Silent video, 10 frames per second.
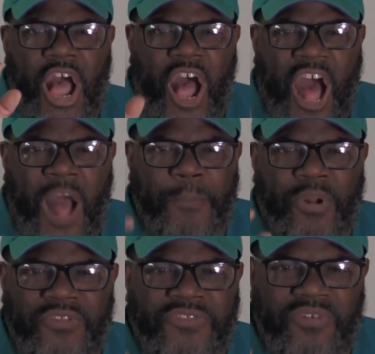
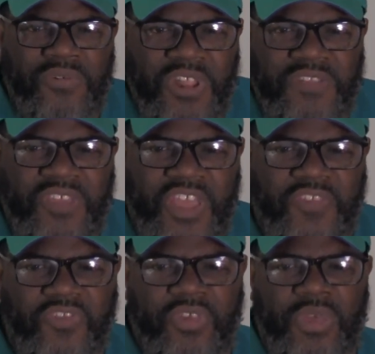
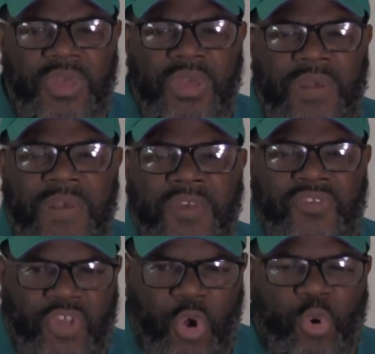opportunities
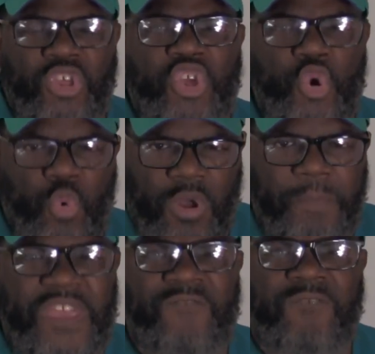so you will
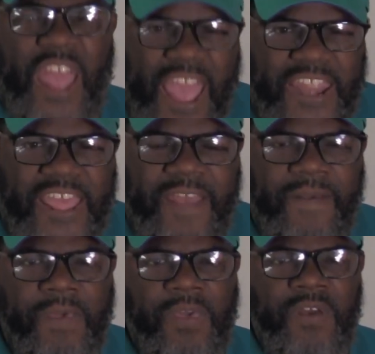be ready
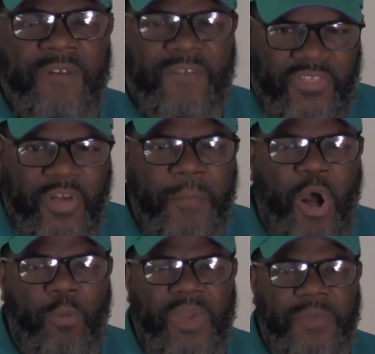for the
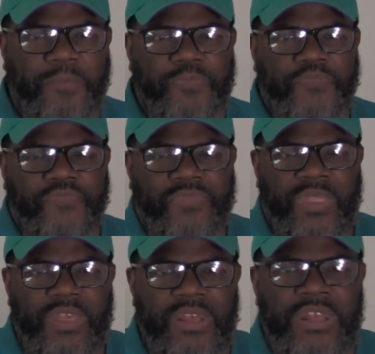moment.
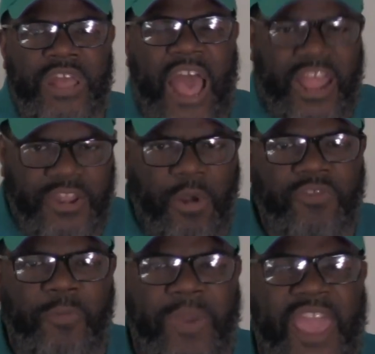I know
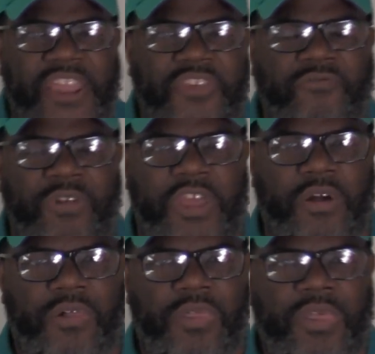the pain is
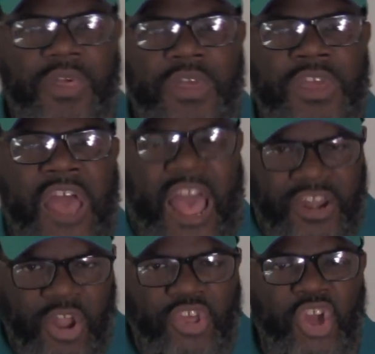real. I
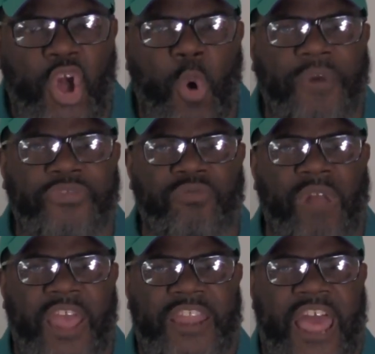know you're going through
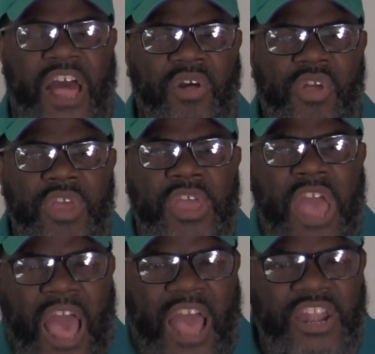right now.
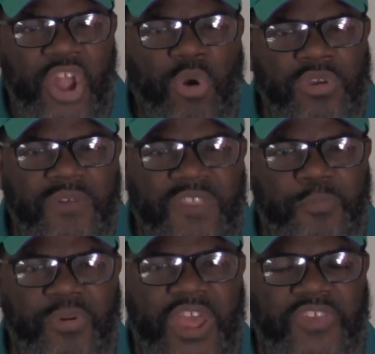I know you're
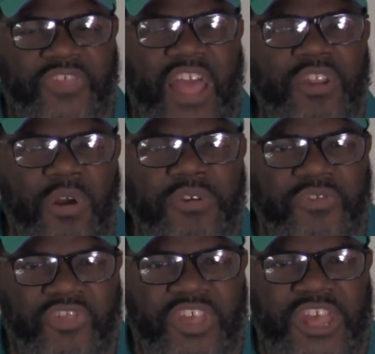depressed. I know you're
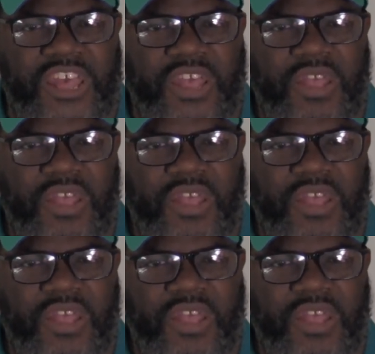sick.